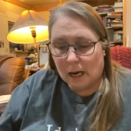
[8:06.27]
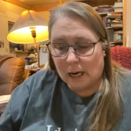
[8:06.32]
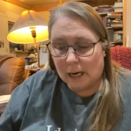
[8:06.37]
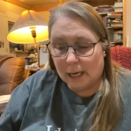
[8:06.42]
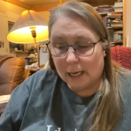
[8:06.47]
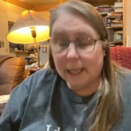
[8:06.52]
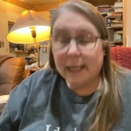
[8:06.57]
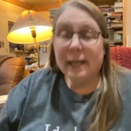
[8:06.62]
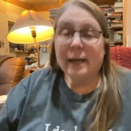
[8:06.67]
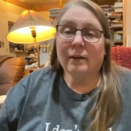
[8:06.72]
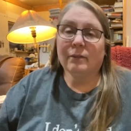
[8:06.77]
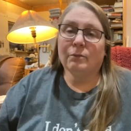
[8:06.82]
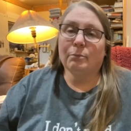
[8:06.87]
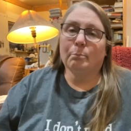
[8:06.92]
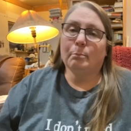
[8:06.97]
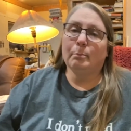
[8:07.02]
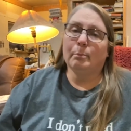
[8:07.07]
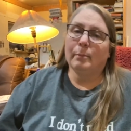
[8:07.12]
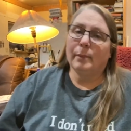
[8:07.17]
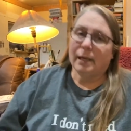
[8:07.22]
I have
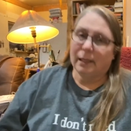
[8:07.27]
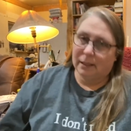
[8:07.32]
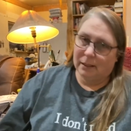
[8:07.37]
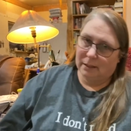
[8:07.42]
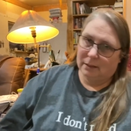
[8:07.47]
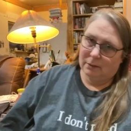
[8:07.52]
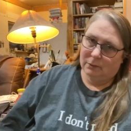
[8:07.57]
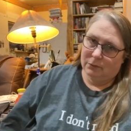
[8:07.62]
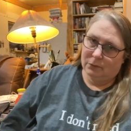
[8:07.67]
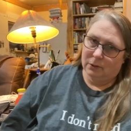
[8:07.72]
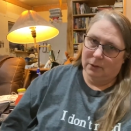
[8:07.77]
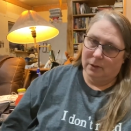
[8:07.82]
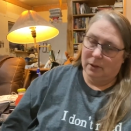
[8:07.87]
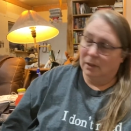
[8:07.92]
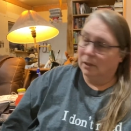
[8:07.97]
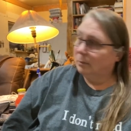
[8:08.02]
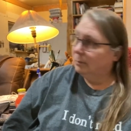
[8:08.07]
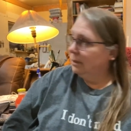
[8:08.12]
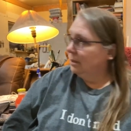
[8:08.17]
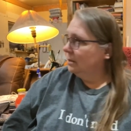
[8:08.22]
many different
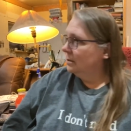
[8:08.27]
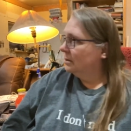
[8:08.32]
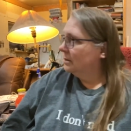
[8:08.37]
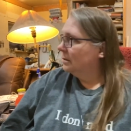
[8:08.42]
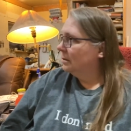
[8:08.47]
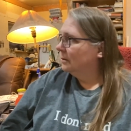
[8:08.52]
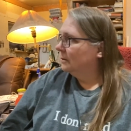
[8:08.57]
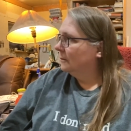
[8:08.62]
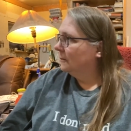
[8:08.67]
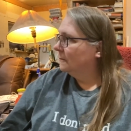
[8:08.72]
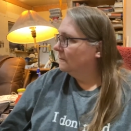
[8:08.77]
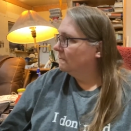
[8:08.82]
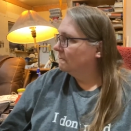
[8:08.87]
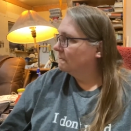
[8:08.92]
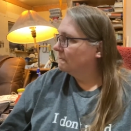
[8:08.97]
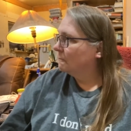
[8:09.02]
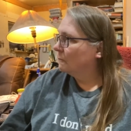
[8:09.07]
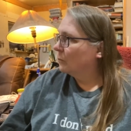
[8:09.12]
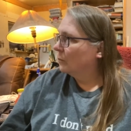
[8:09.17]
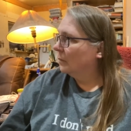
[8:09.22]
hobbies,
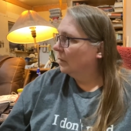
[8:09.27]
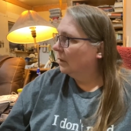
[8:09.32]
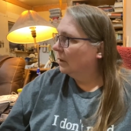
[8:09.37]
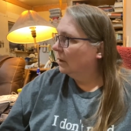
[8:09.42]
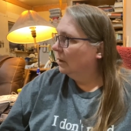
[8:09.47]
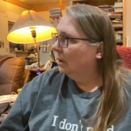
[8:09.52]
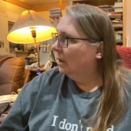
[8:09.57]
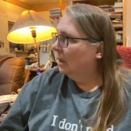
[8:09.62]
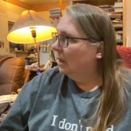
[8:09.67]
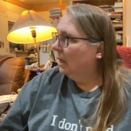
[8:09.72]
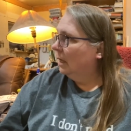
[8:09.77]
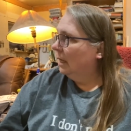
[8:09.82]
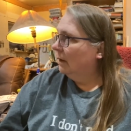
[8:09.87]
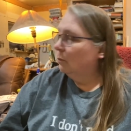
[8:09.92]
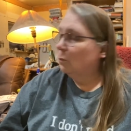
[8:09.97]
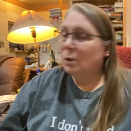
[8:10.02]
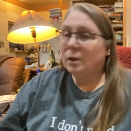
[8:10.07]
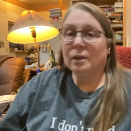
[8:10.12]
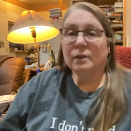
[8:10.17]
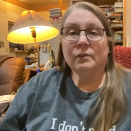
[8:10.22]

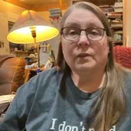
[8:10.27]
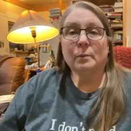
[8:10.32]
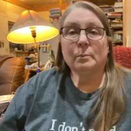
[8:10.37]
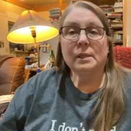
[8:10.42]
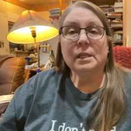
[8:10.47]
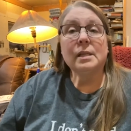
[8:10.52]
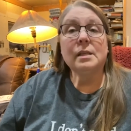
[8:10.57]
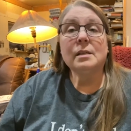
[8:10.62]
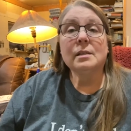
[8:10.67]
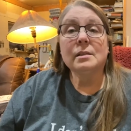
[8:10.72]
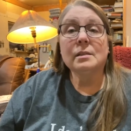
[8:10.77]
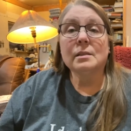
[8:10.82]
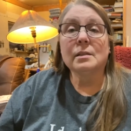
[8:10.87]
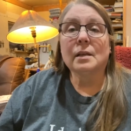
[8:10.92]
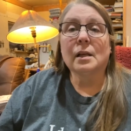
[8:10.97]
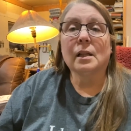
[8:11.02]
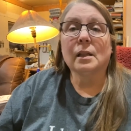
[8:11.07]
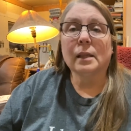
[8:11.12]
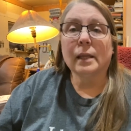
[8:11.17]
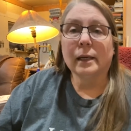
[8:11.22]
and one of them is
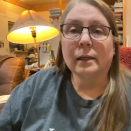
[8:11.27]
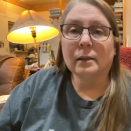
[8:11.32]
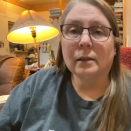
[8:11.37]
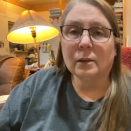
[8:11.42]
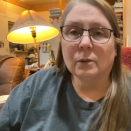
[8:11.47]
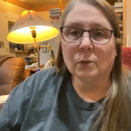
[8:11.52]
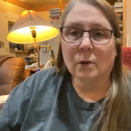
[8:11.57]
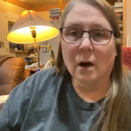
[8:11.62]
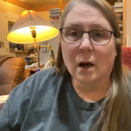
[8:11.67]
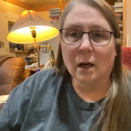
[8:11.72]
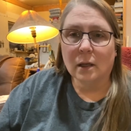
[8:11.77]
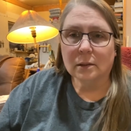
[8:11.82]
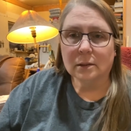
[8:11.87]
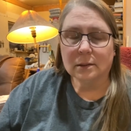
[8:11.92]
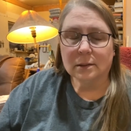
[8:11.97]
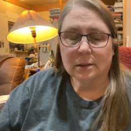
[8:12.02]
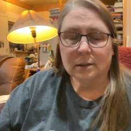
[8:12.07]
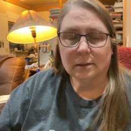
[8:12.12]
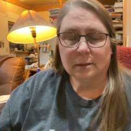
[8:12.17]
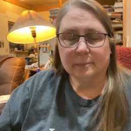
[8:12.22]
collecting
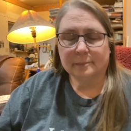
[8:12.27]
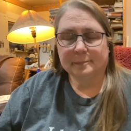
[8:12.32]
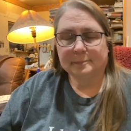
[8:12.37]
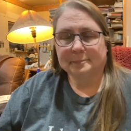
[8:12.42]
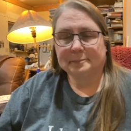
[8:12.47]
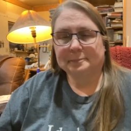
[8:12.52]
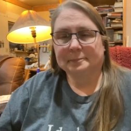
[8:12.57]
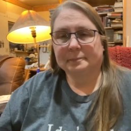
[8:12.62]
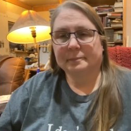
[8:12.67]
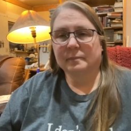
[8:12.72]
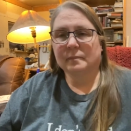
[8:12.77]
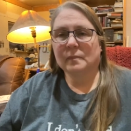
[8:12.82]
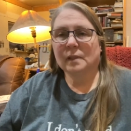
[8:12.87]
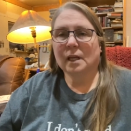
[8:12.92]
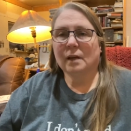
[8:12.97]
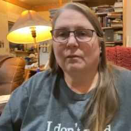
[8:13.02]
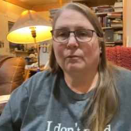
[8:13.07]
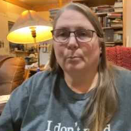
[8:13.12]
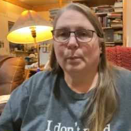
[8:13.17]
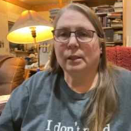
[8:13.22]
rocks.
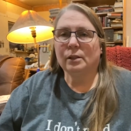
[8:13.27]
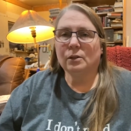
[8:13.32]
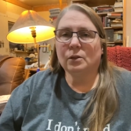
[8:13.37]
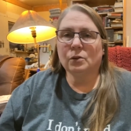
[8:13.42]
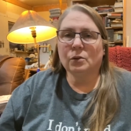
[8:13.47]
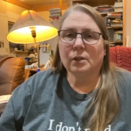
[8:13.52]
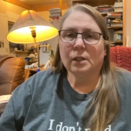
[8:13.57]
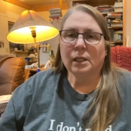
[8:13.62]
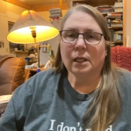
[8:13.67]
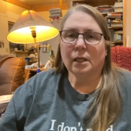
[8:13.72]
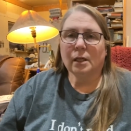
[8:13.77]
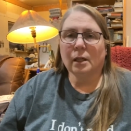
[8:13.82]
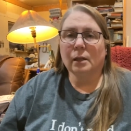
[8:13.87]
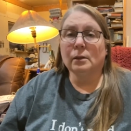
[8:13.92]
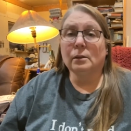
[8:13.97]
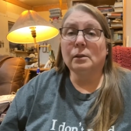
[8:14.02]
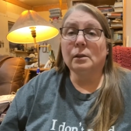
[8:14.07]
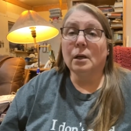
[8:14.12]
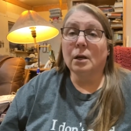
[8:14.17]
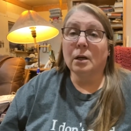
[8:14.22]
Been doing it a
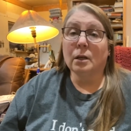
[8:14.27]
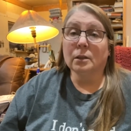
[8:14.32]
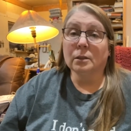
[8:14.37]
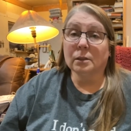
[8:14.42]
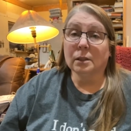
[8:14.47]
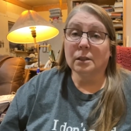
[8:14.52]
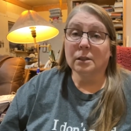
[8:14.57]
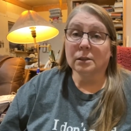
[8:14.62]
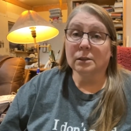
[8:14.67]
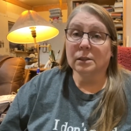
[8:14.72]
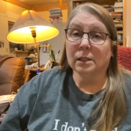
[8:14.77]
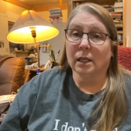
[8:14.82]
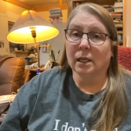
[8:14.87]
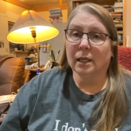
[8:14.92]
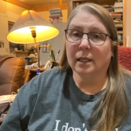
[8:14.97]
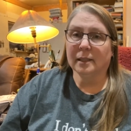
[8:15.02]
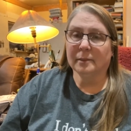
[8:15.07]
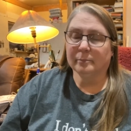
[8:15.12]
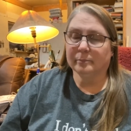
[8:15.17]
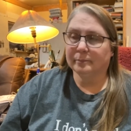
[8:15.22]
long, long
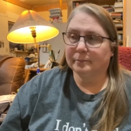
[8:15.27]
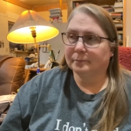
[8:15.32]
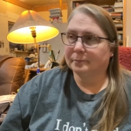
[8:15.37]
time.